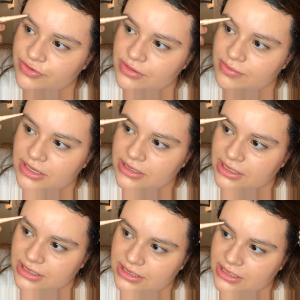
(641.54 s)
fill them in
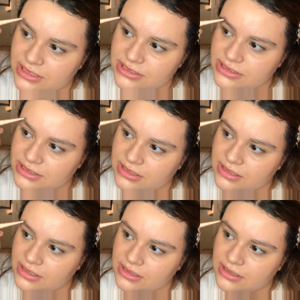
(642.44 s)
like this.
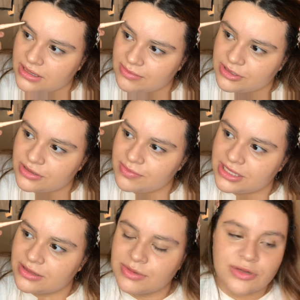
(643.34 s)
I'm gonna
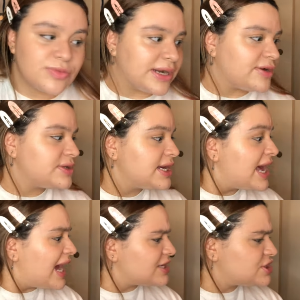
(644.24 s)
make them a little round.
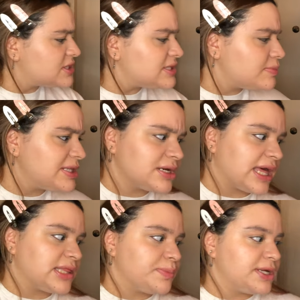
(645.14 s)
Actually, let me look
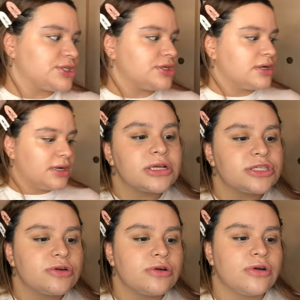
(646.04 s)
at the picture.
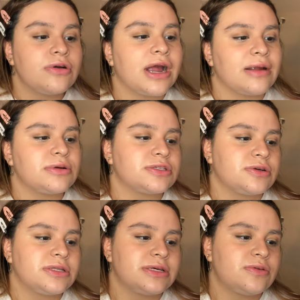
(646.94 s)
So her eyebrows are
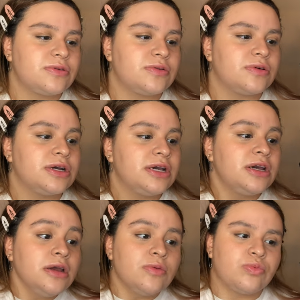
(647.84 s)
a little
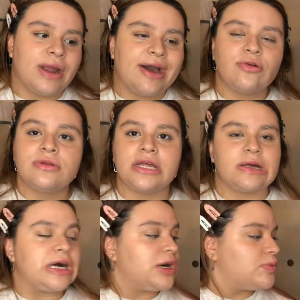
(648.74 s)
round,
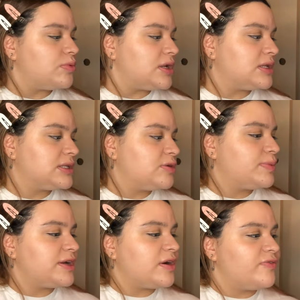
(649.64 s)
a little
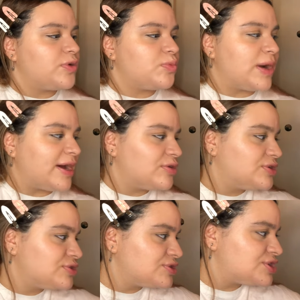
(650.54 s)
bit of a
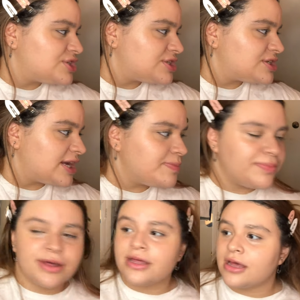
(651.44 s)
rounder shape,
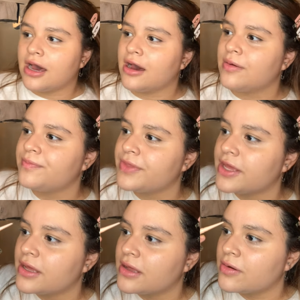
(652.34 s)

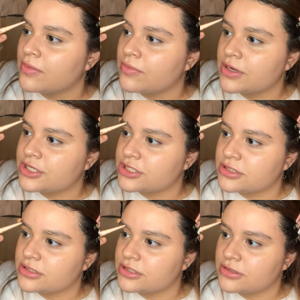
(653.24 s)

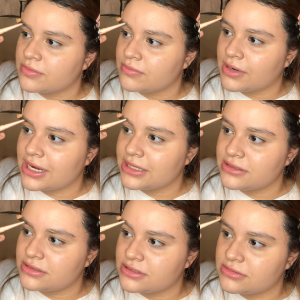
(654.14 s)
which
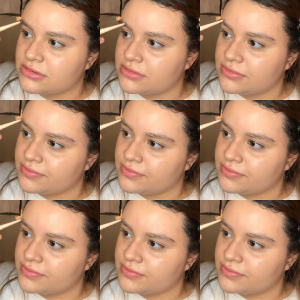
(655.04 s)
mine's,